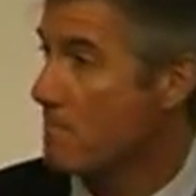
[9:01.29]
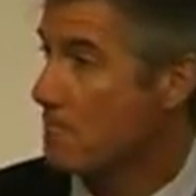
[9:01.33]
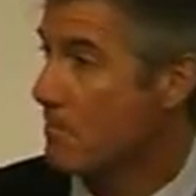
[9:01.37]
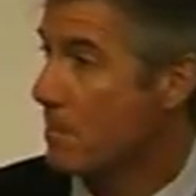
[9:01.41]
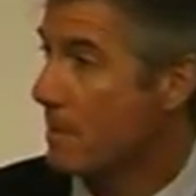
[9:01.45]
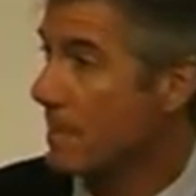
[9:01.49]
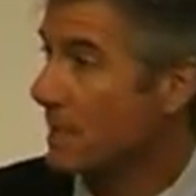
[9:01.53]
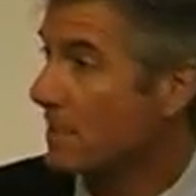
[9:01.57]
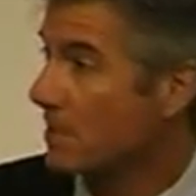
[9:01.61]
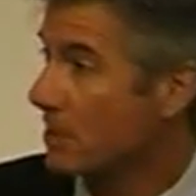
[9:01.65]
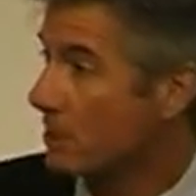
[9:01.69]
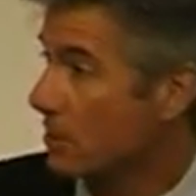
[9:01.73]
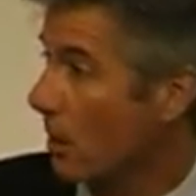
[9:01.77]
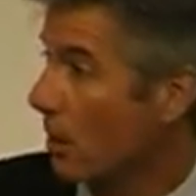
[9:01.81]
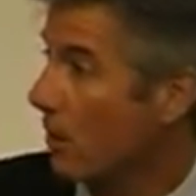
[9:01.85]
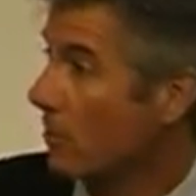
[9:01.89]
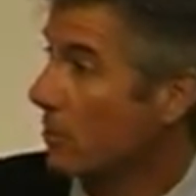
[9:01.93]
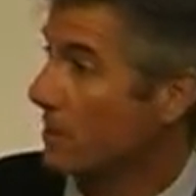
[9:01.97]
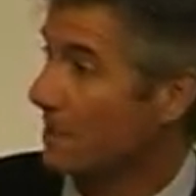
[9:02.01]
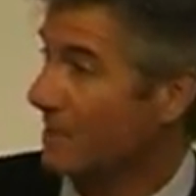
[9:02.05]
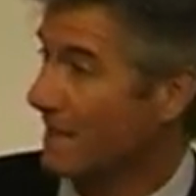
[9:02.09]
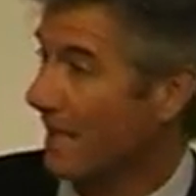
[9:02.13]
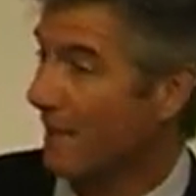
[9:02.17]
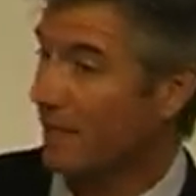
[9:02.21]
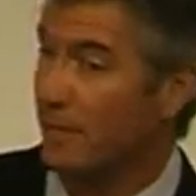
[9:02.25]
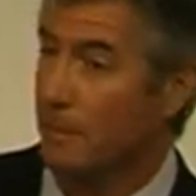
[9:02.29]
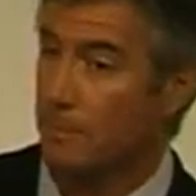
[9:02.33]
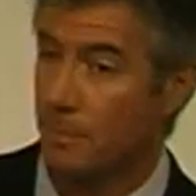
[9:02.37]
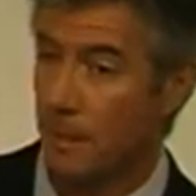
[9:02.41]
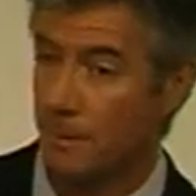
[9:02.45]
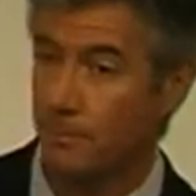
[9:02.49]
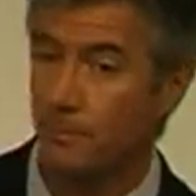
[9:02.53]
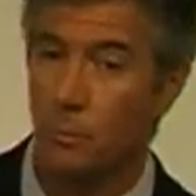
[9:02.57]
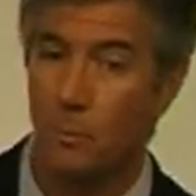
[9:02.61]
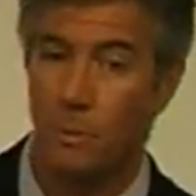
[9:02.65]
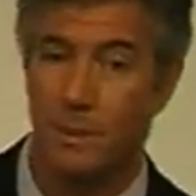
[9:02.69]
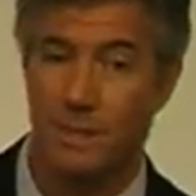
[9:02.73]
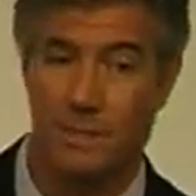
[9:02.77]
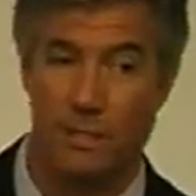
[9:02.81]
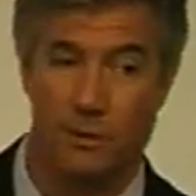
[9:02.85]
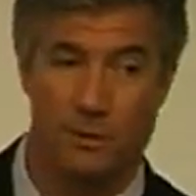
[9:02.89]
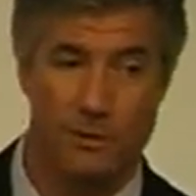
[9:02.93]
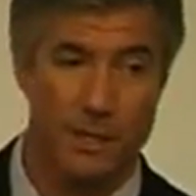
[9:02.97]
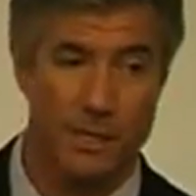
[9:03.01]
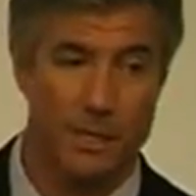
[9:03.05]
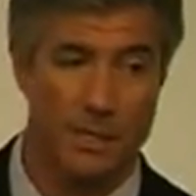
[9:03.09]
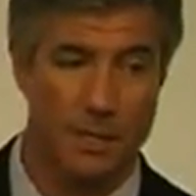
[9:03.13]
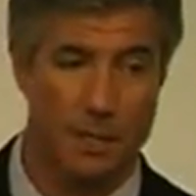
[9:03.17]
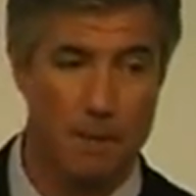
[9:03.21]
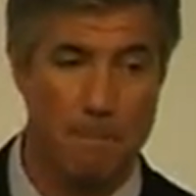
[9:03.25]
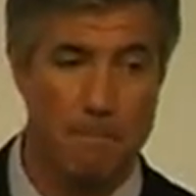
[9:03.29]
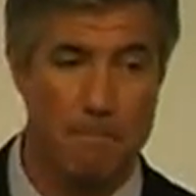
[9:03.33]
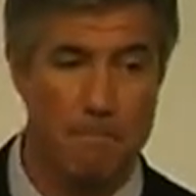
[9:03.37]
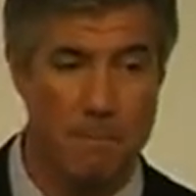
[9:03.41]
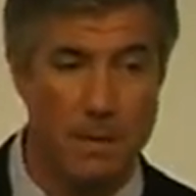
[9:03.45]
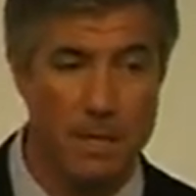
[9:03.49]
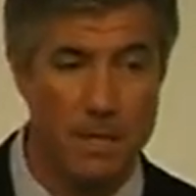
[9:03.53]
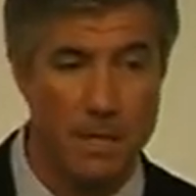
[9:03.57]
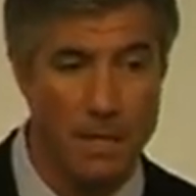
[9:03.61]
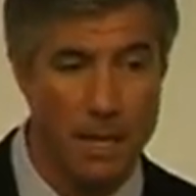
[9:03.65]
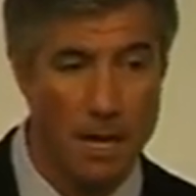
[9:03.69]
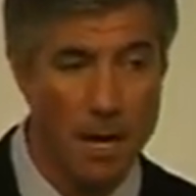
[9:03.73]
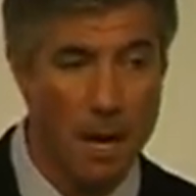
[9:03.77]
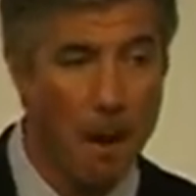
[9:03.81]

Big stones telling people what to think. Big